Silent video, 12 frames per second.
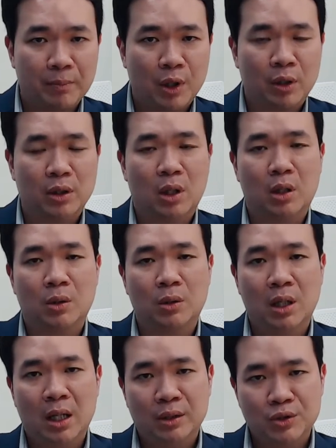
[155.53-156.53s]

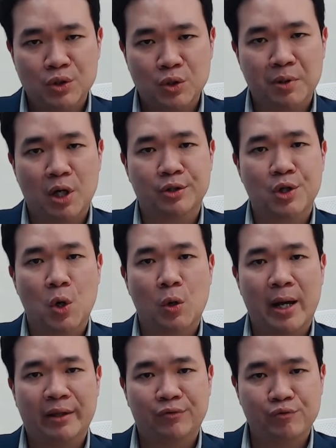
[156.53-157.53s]

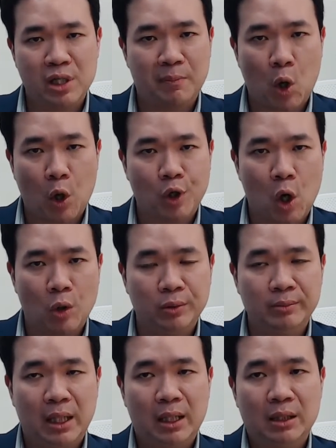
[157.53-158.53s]
2.0, and 3.0.